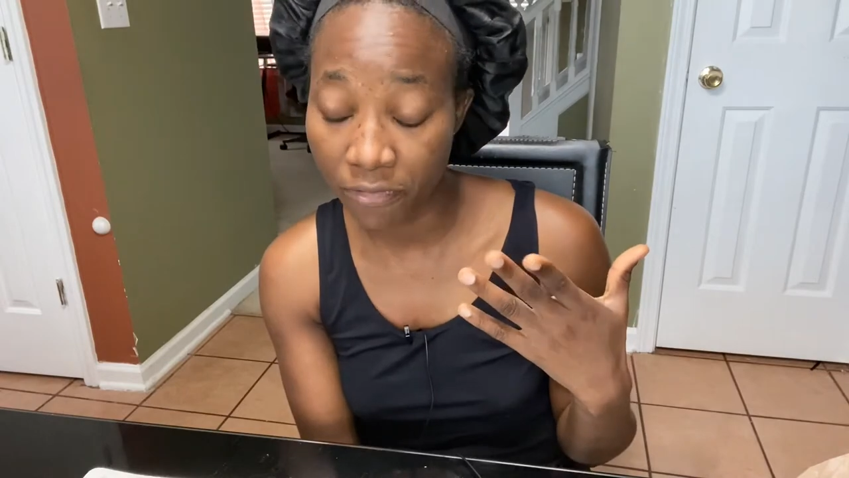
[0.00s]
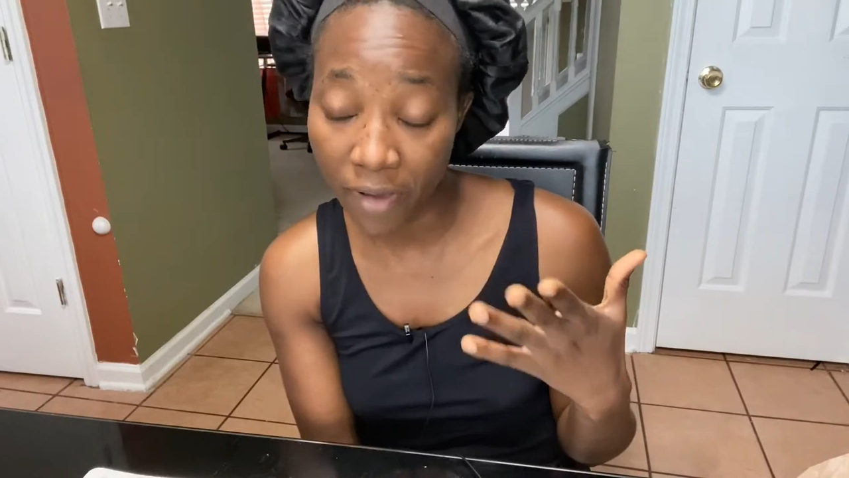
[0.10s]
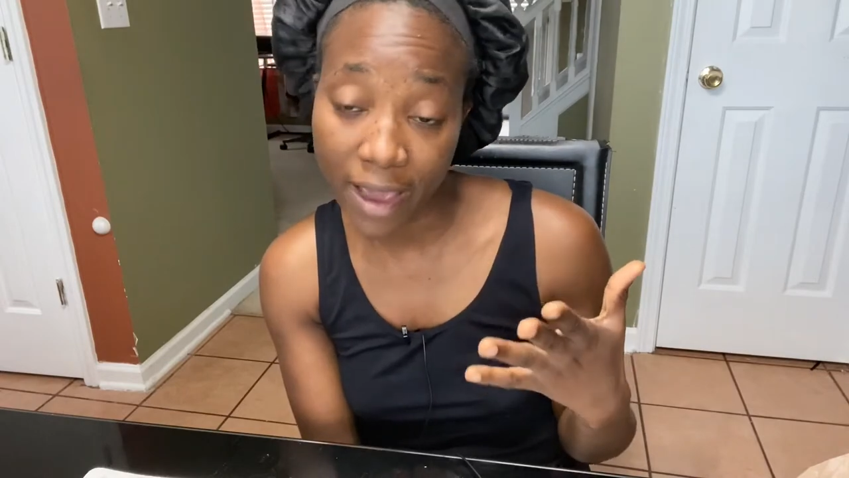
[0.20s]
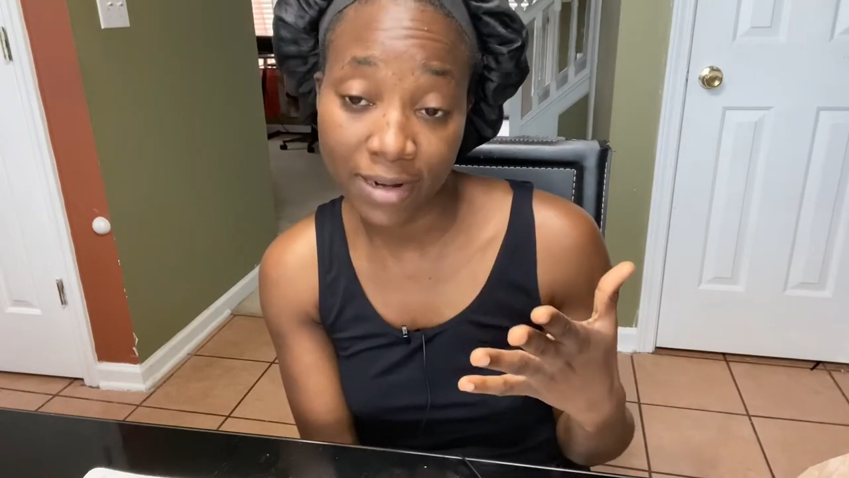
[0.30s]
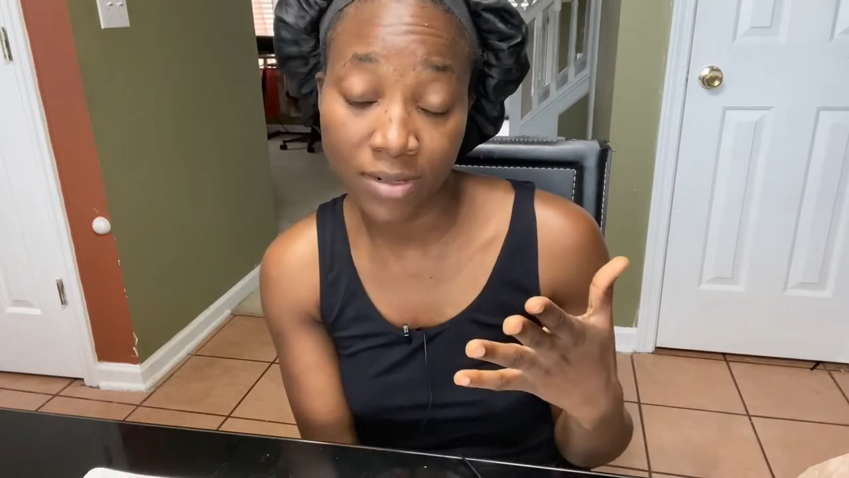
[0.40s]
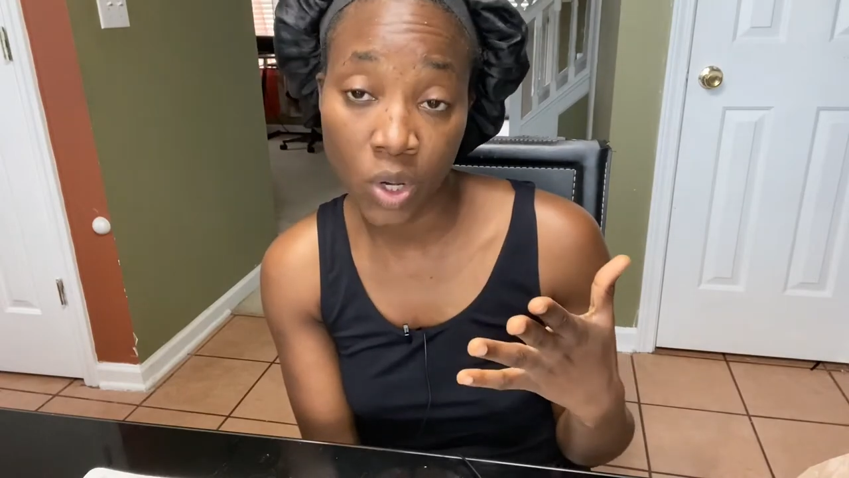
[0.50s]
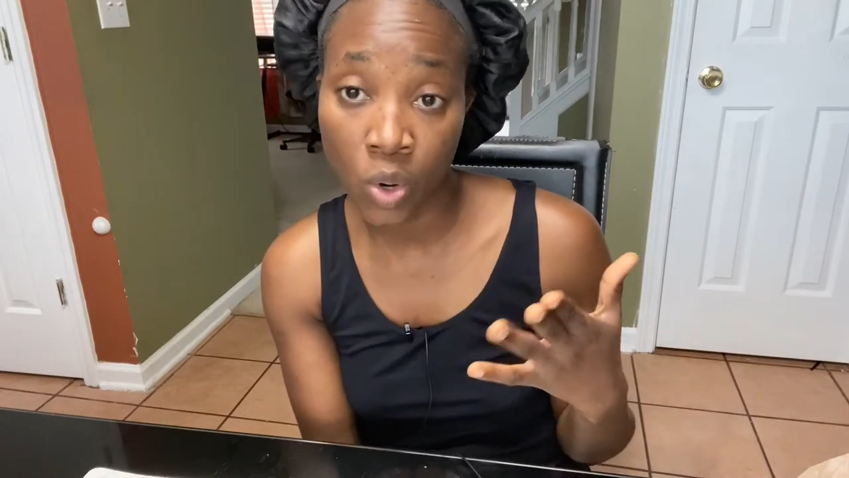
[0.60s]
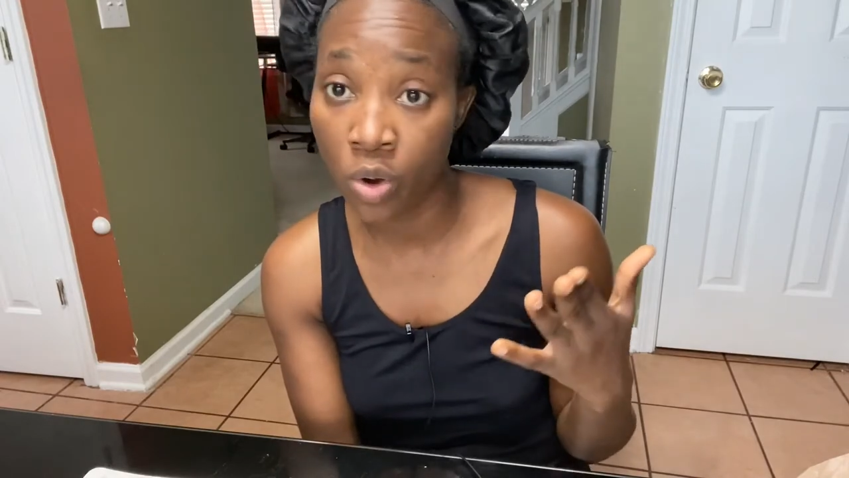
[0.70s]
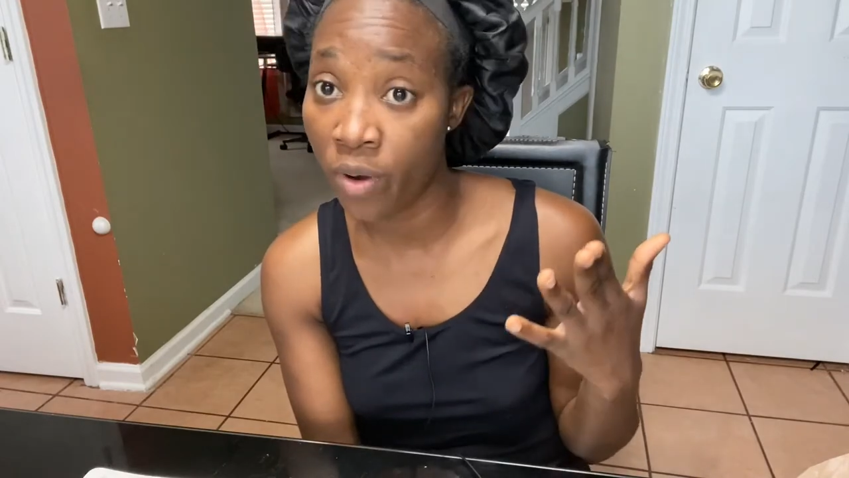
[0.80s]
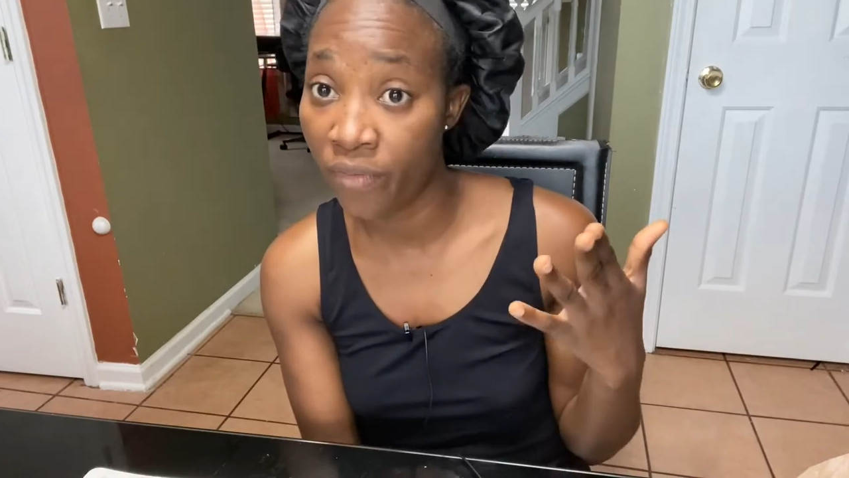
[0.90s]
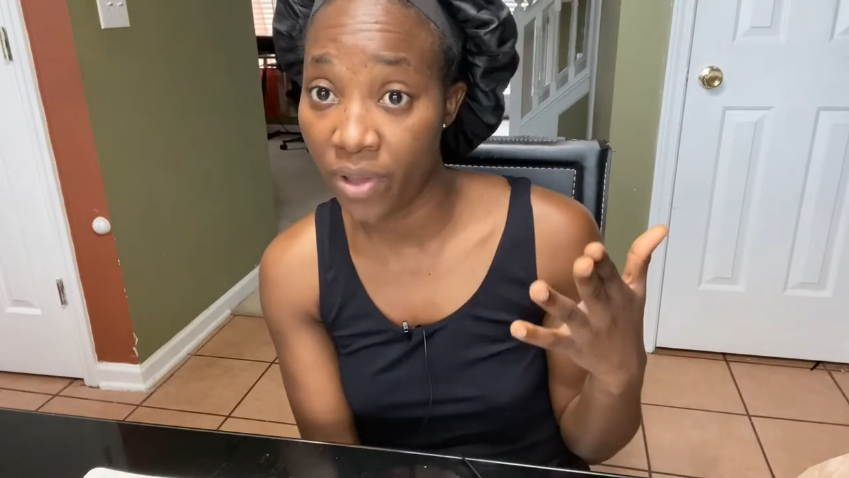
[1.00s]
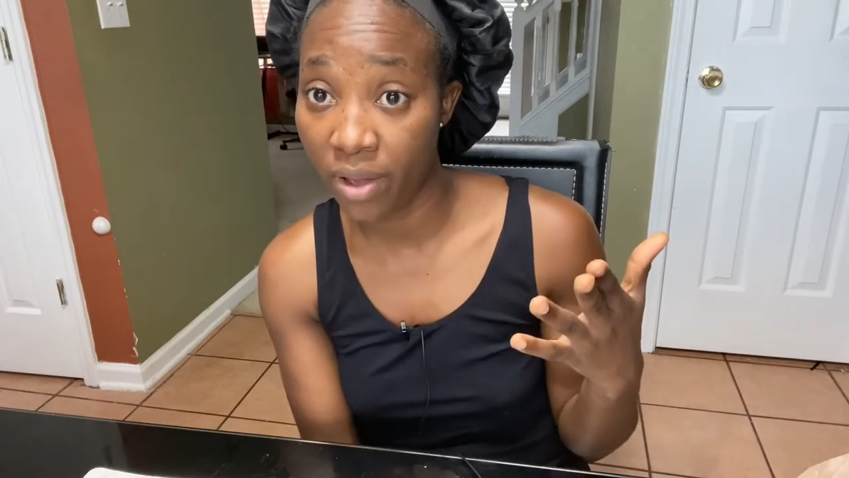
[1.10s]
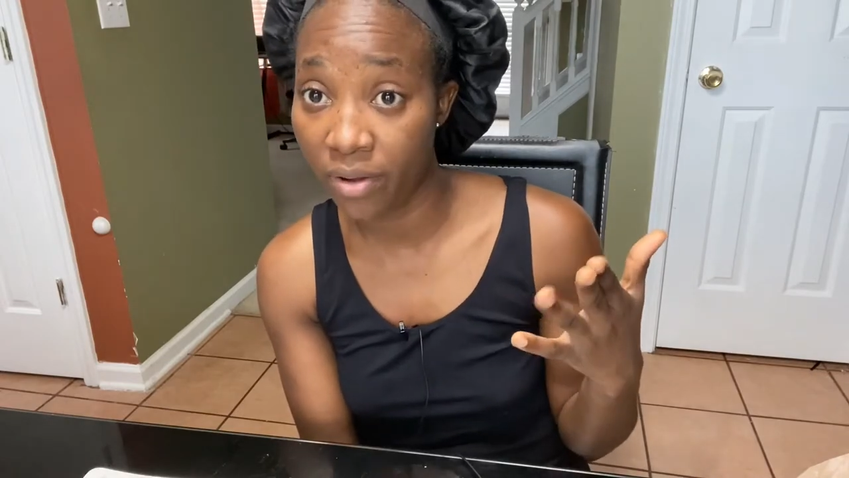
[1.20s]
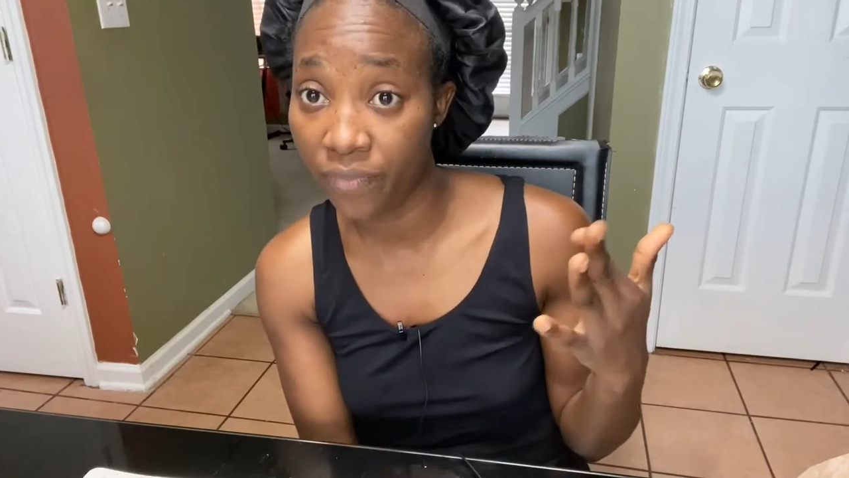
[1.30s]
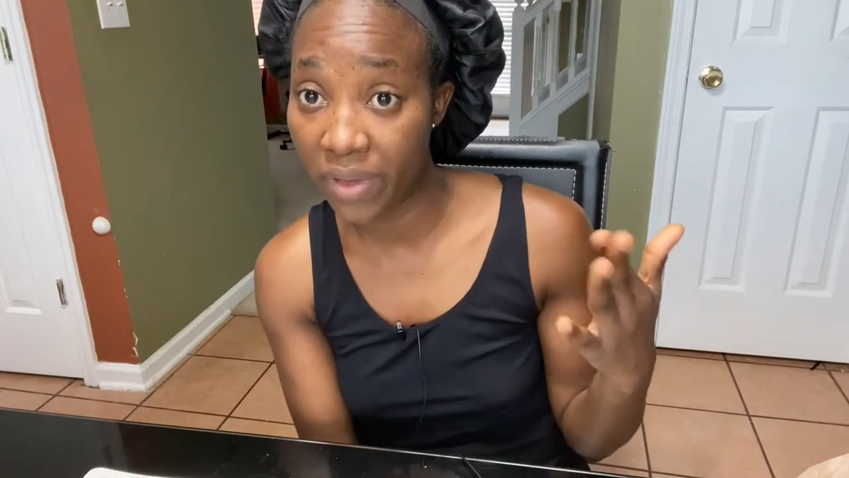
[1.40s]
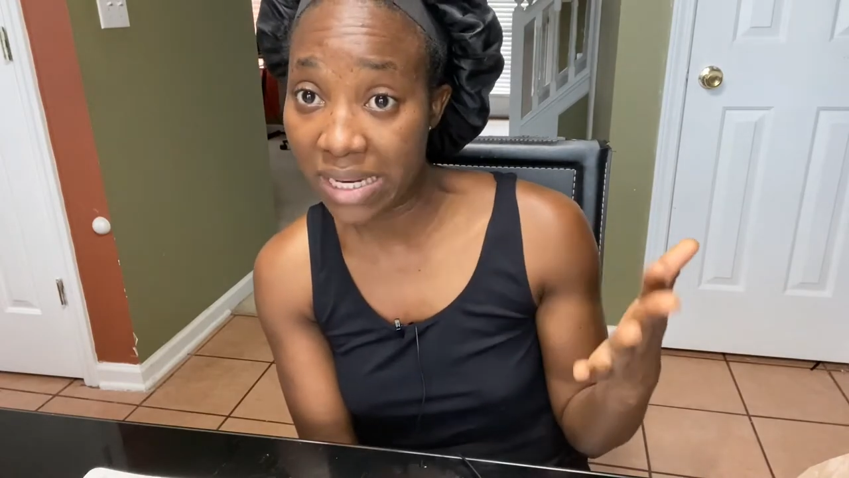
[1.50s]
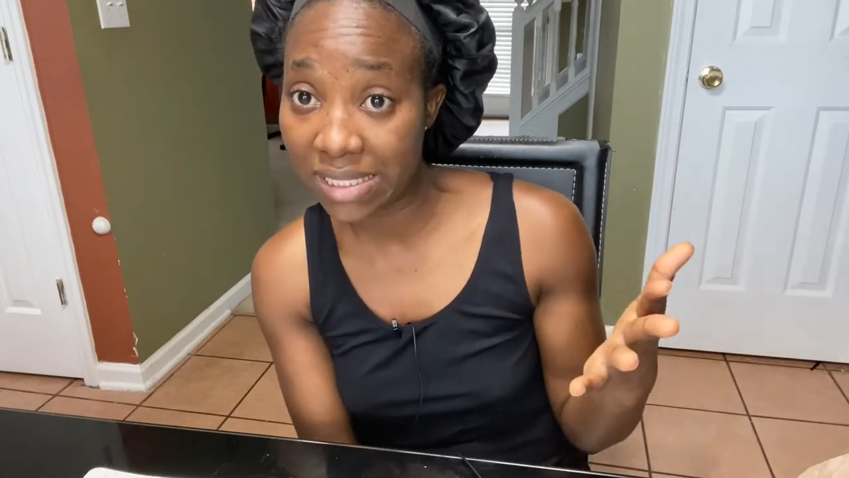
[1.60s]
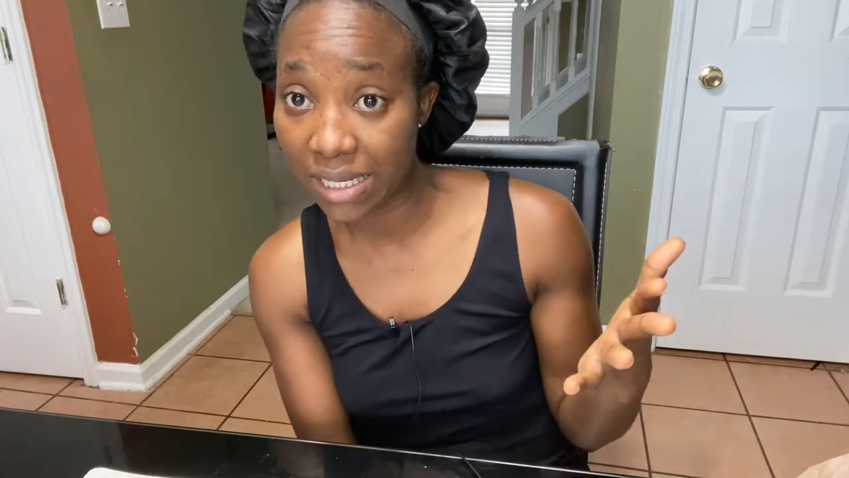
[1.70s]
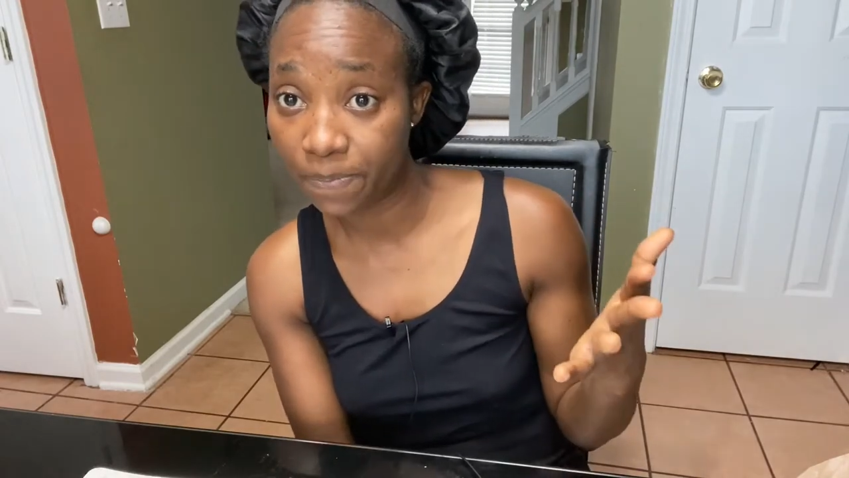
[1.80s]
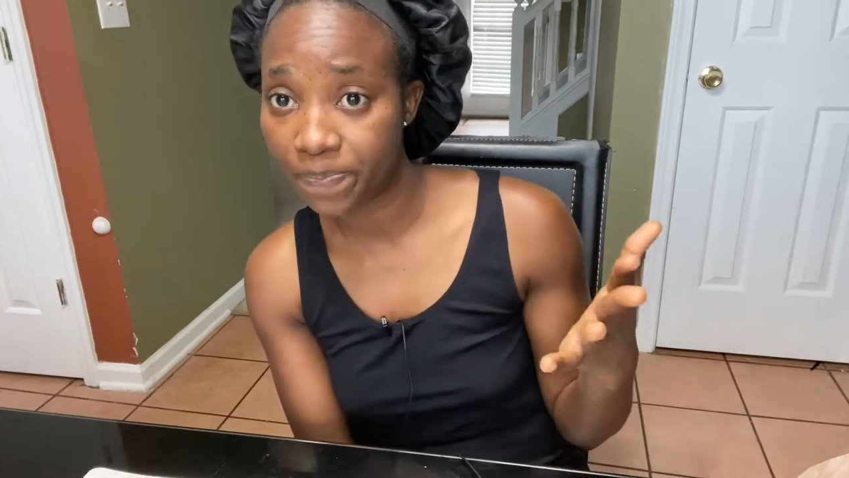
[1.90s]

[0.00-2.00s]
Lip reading: fan or vent